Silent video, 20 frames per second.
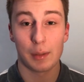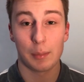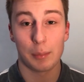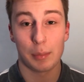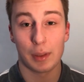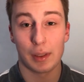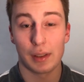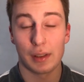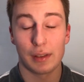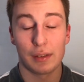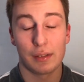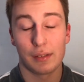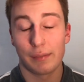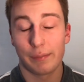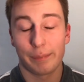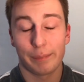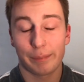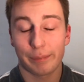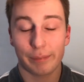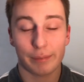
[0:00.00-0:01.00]
but
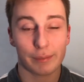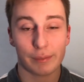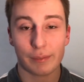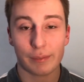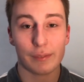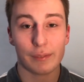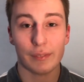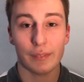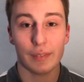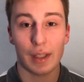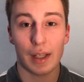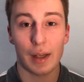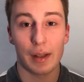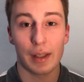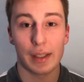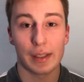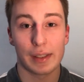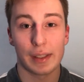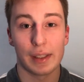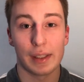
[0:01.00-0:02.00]
I
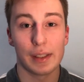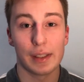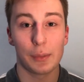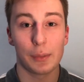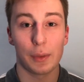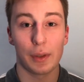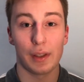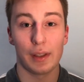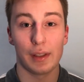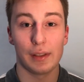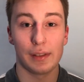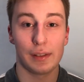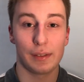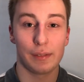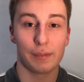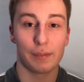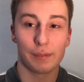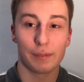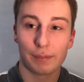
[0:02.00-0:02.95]
guess it is what it is.